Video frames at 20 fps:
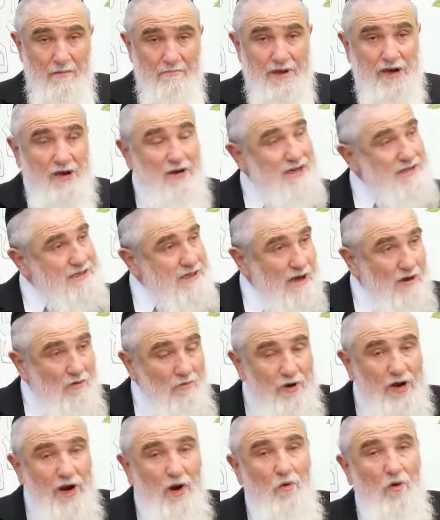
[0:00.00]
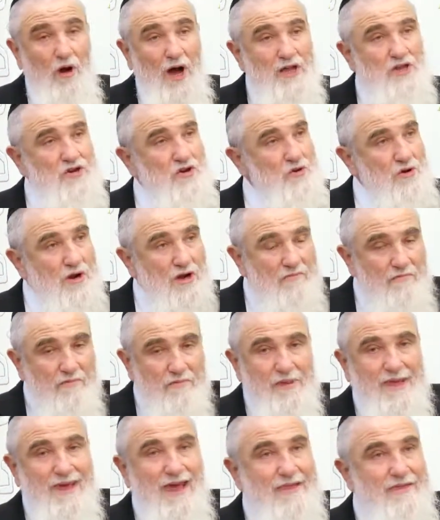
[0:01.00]
because we don't want you to
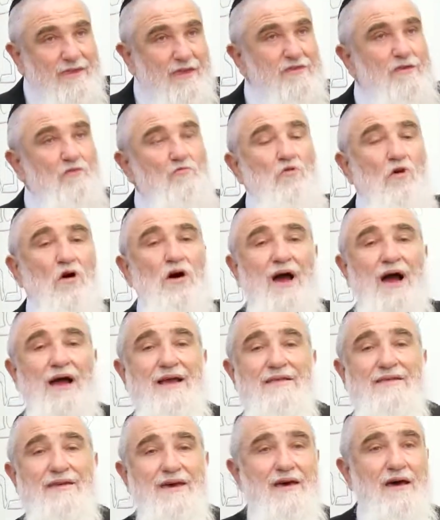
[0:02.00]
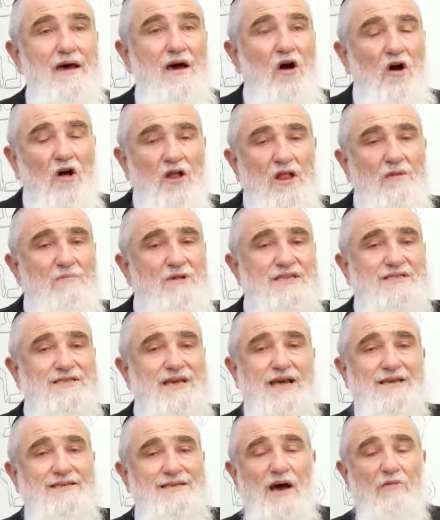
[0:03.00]
get the wrong idea. Olam
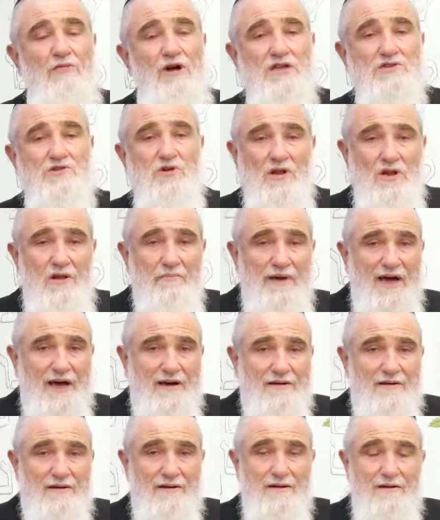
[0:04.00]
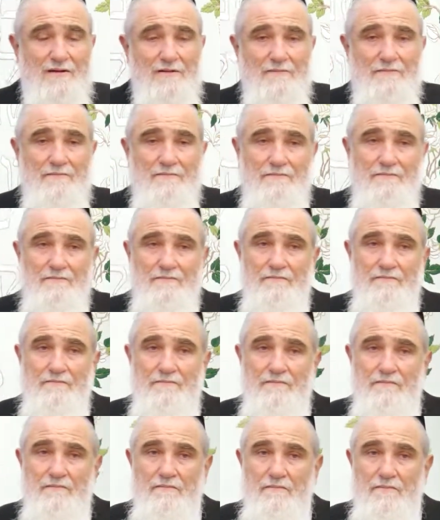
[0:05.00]
Hazeh is not what it's all about.
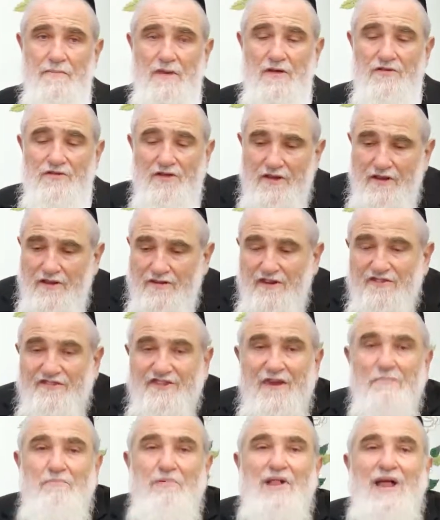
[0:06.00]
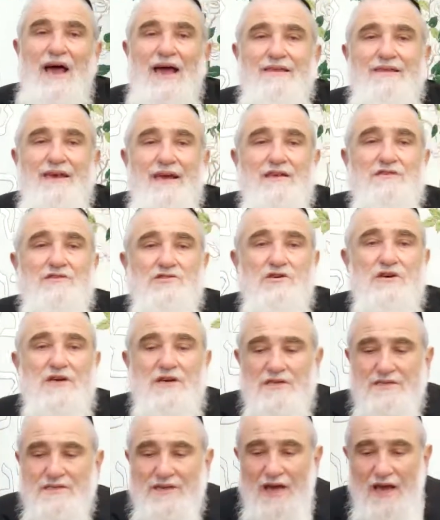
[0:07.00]
So there's a simple idea in
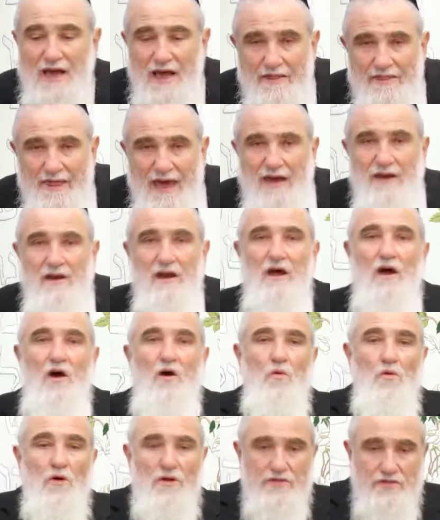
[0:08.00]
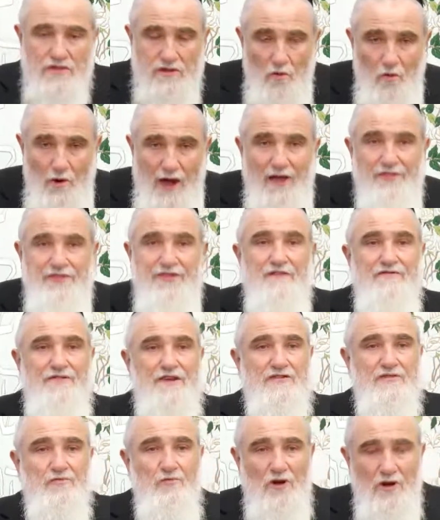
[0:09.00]
Sukkot that the wealth of
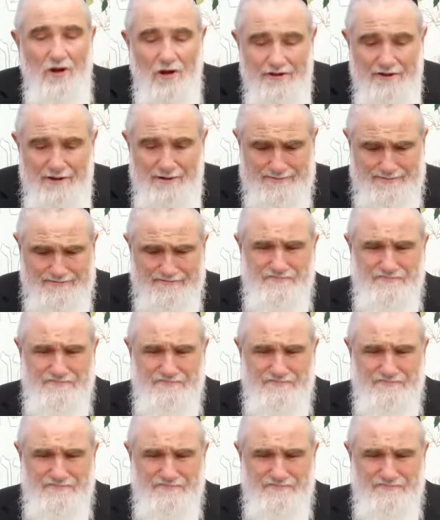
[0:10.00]
this world